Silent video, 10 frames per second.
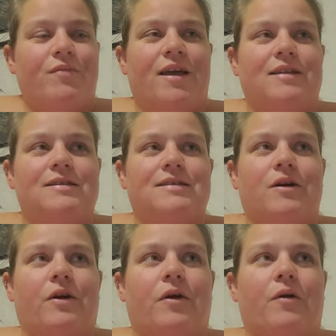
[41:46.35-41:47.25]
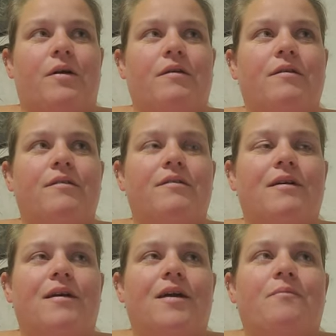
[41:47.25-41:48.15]
And so
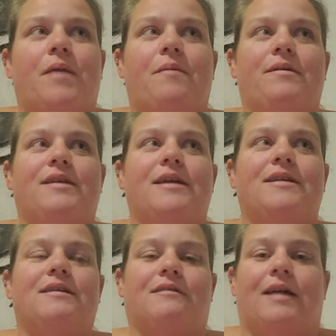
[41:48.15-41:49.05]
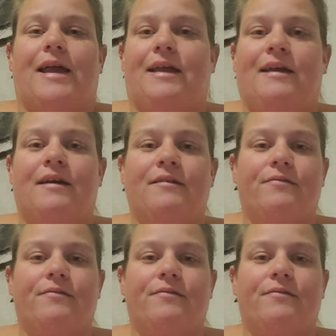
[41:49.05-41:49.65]
maybe they didn't like